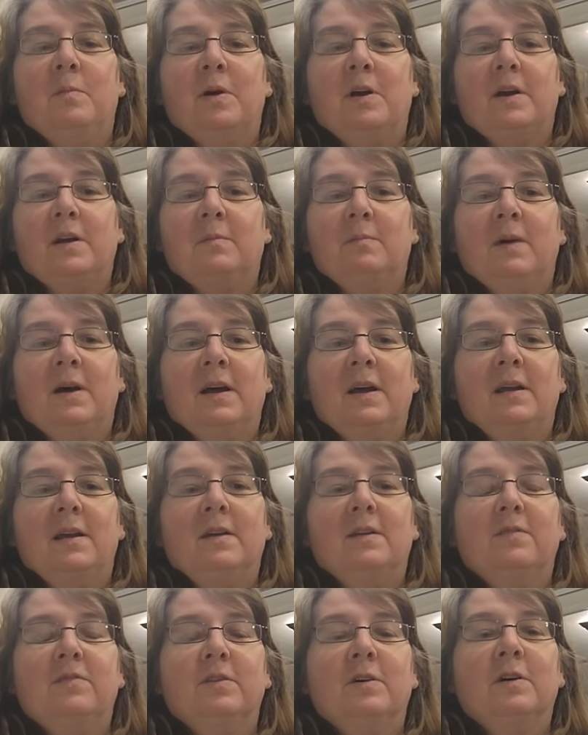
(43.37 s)
Mark,
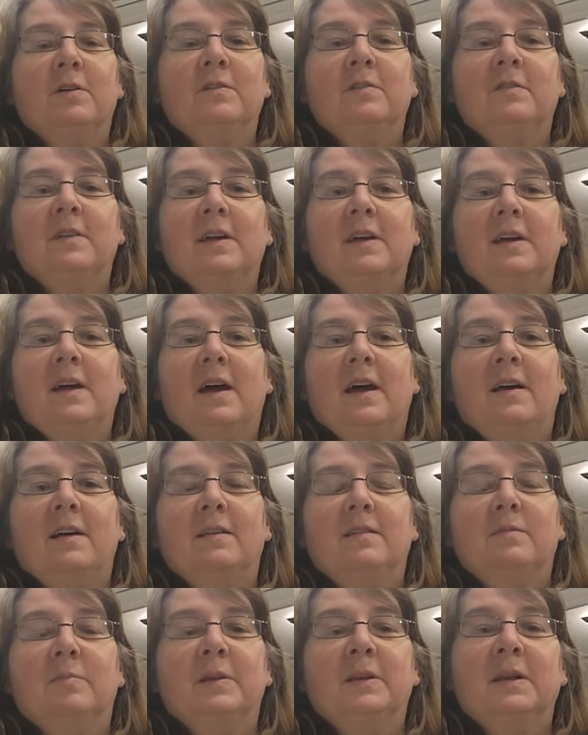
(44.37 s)
my fiance,
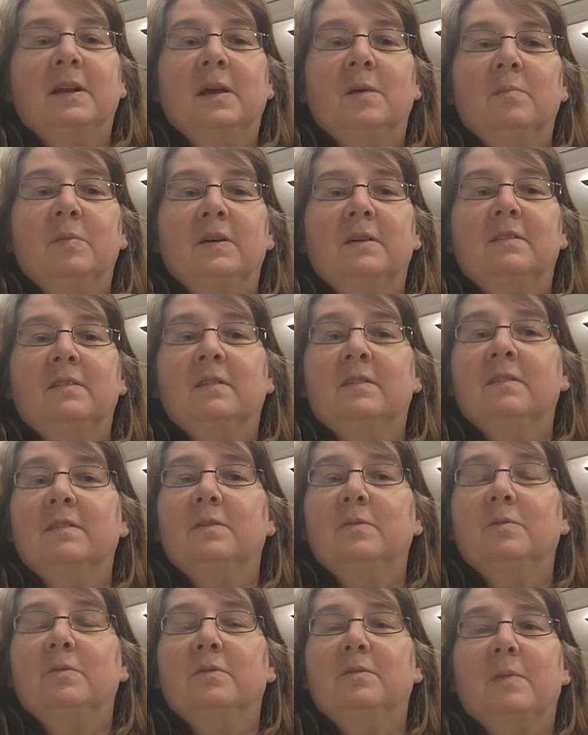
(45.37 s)
has been camping
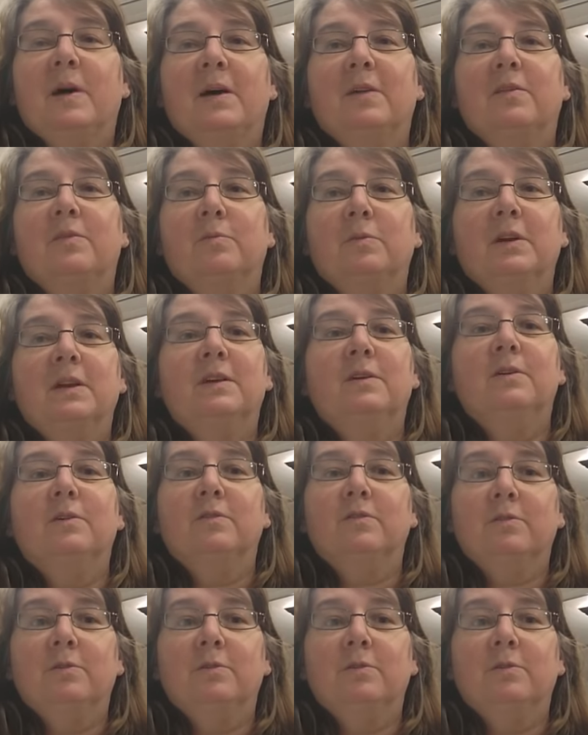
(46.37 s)
since he was about three years